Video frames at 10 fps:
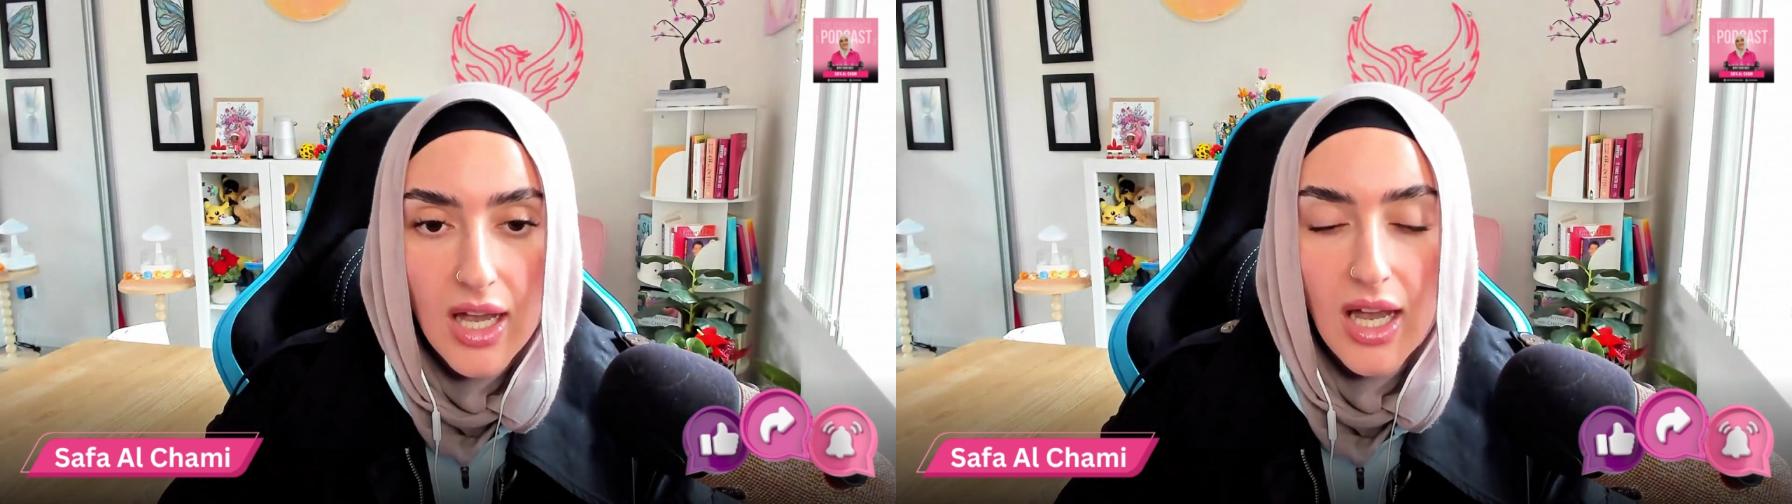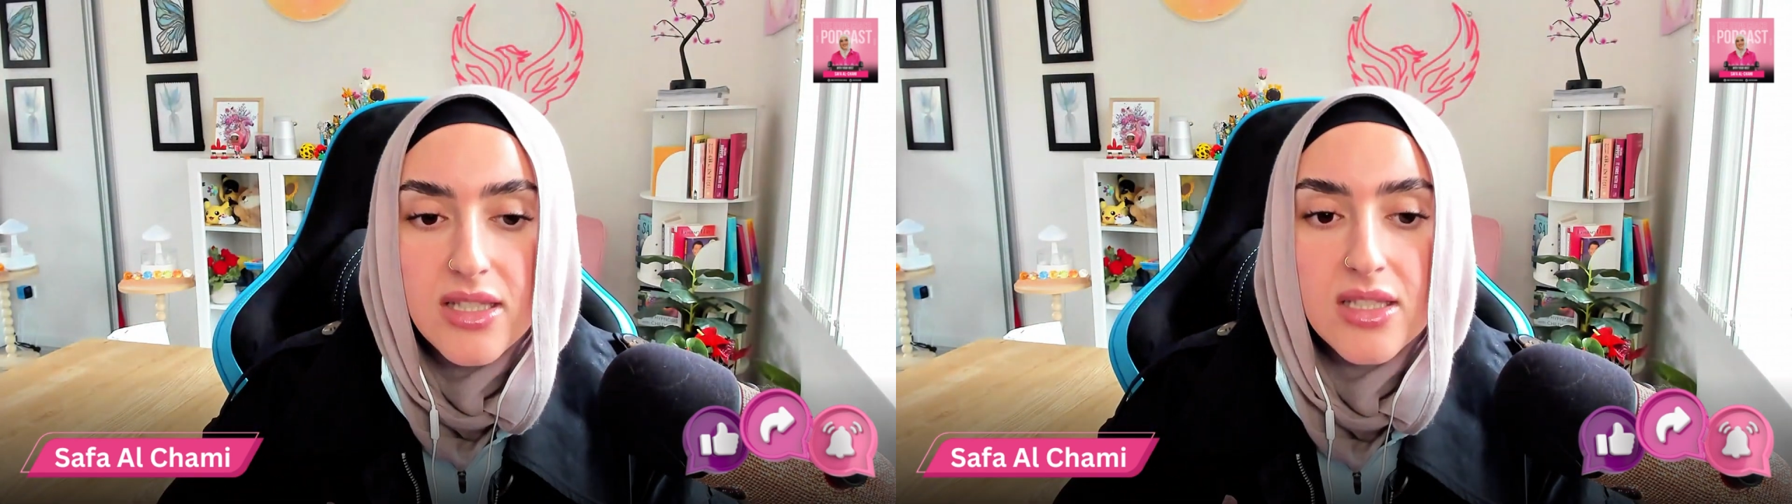
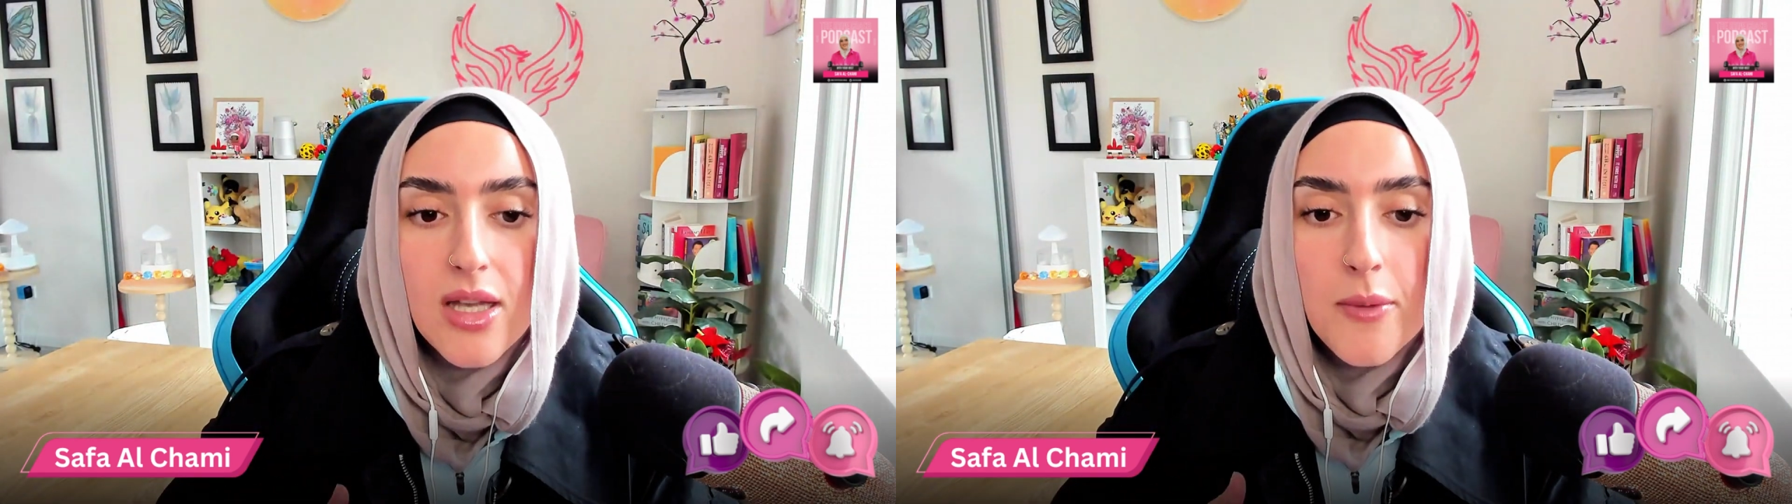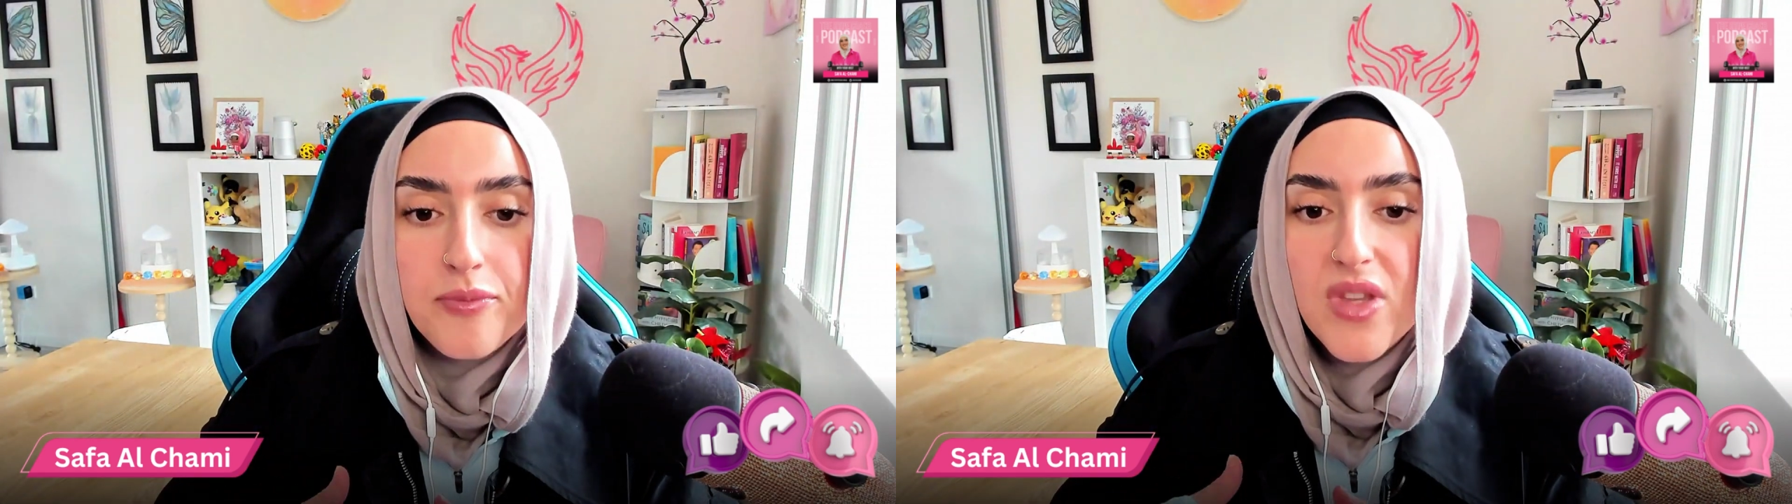It's
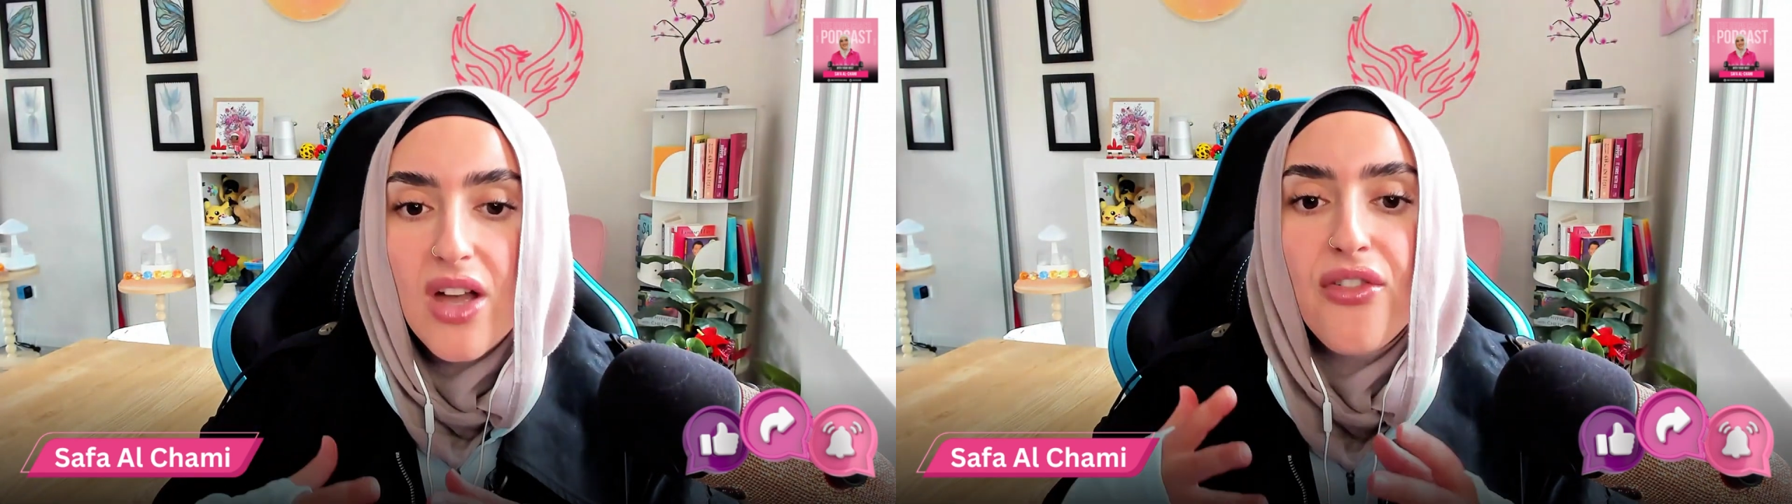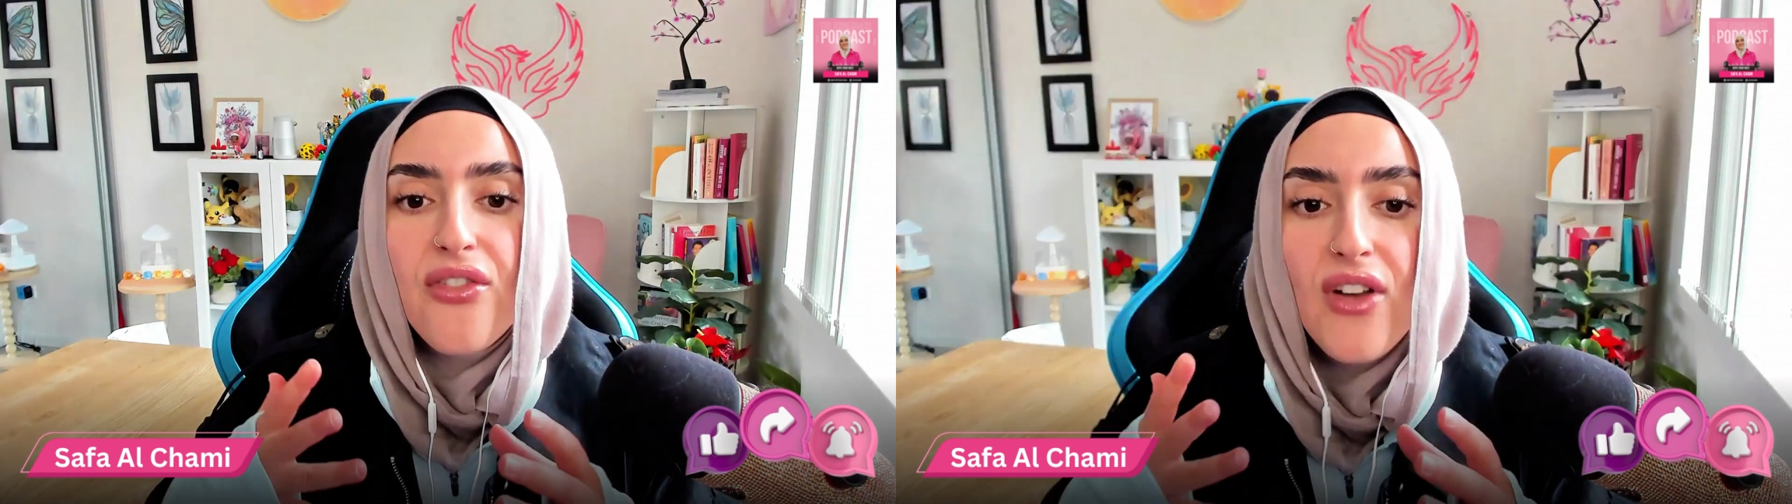
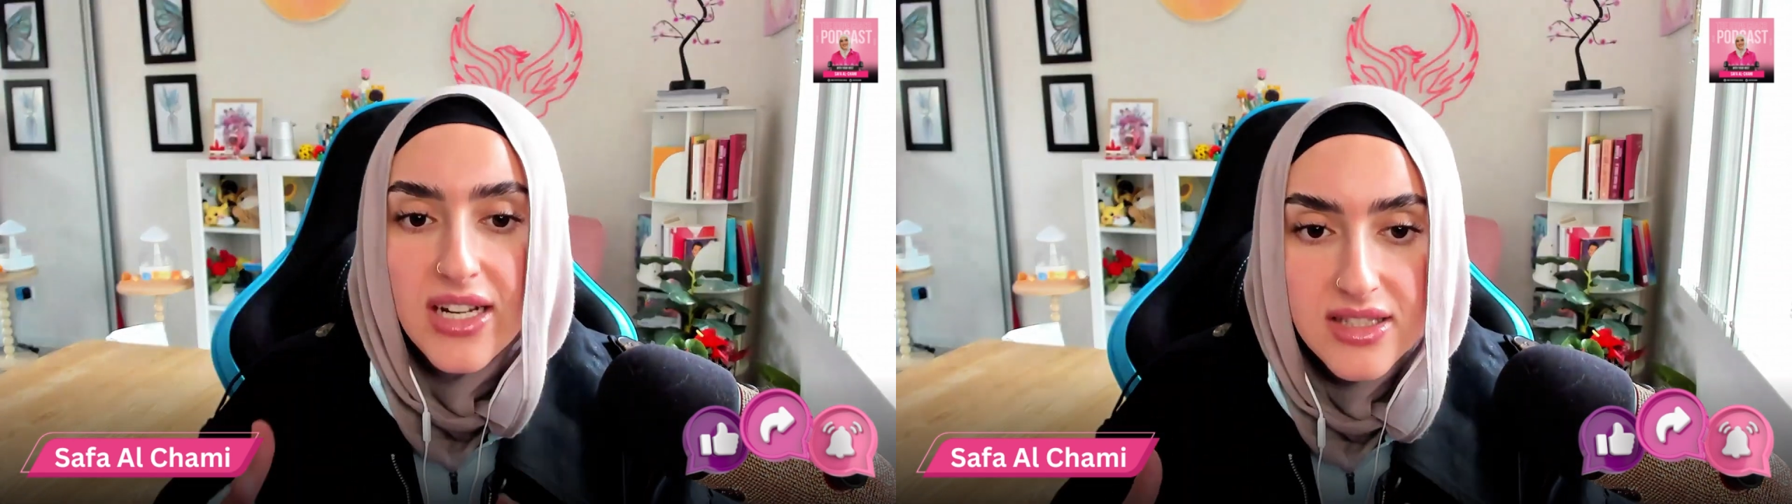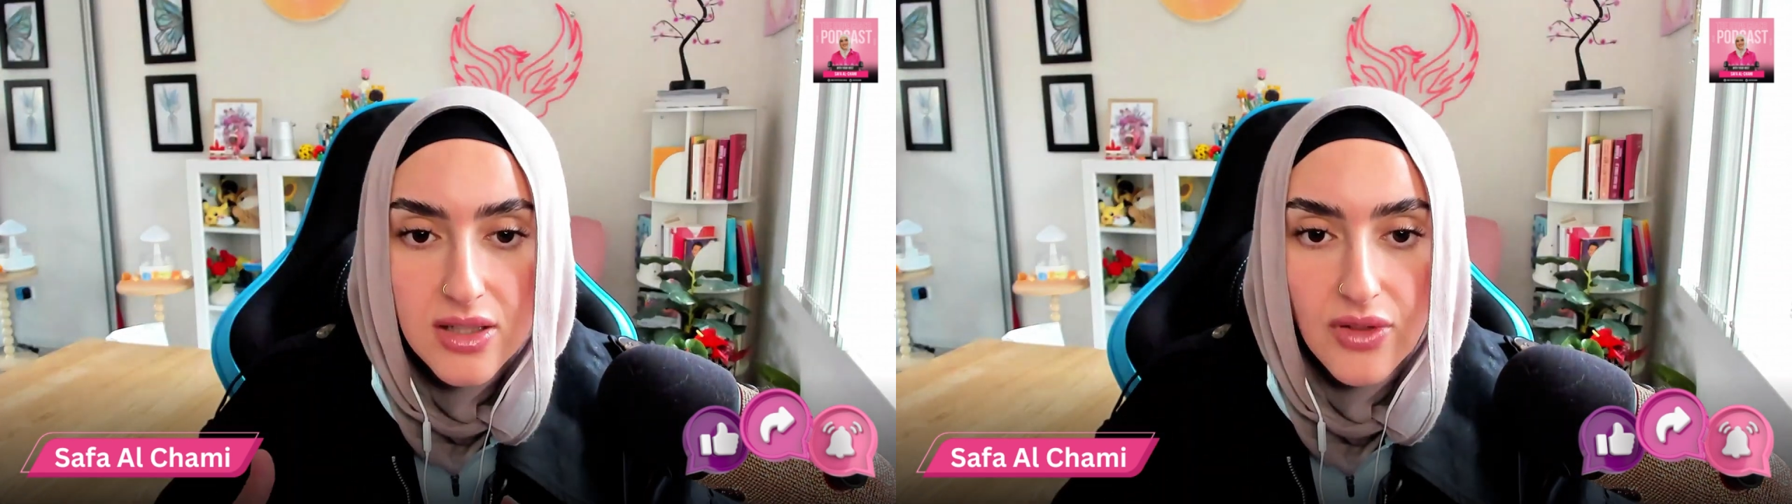
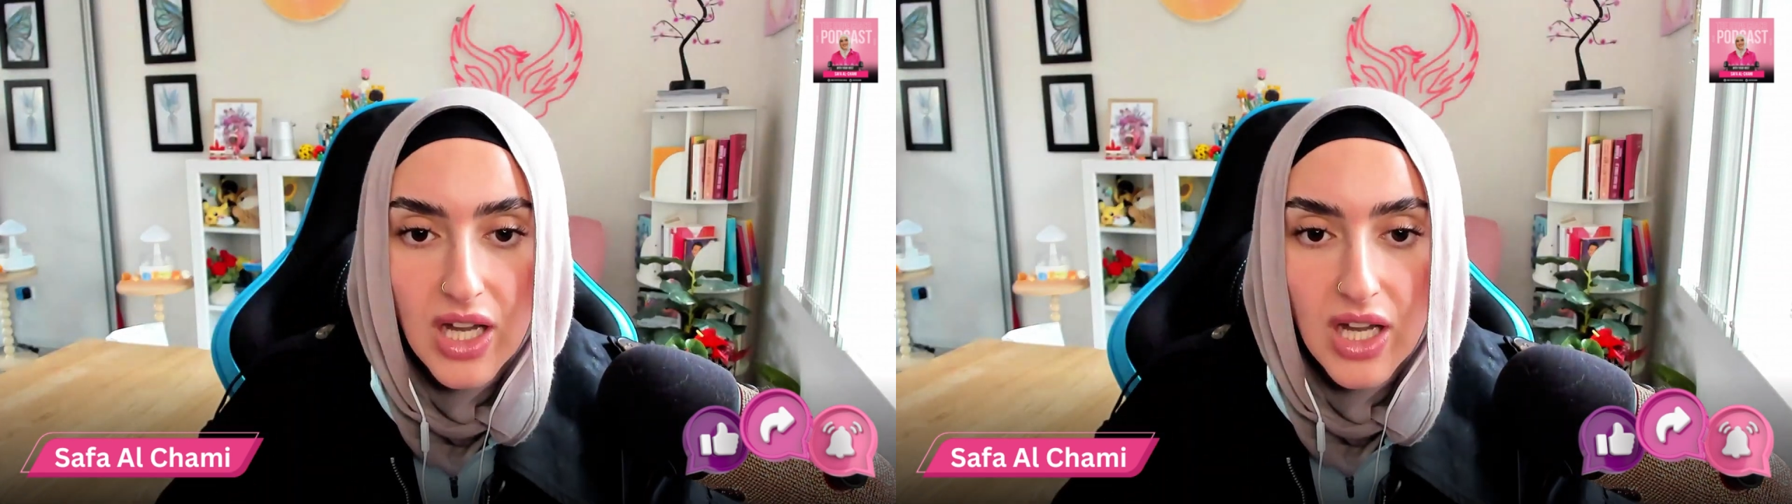effective